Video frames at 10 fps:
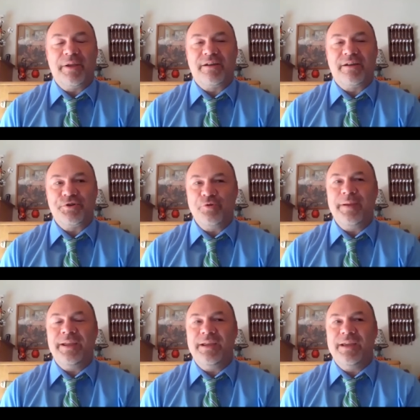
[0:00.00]
because
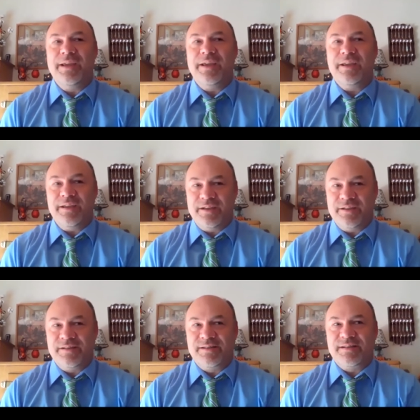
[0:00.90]
Umi
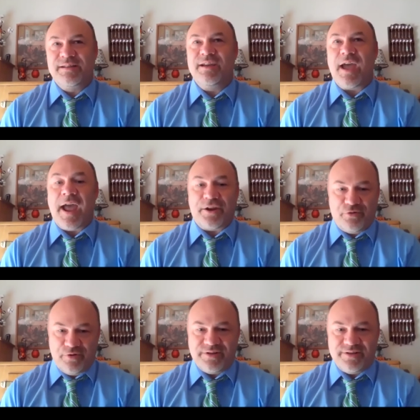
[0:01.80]
is
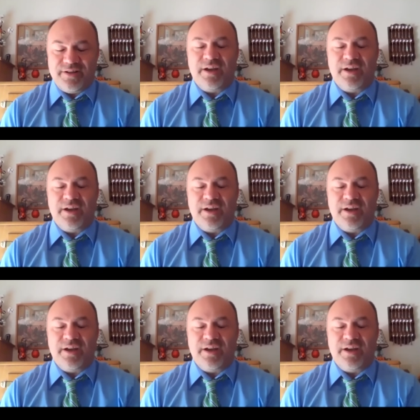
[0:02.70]
accurate.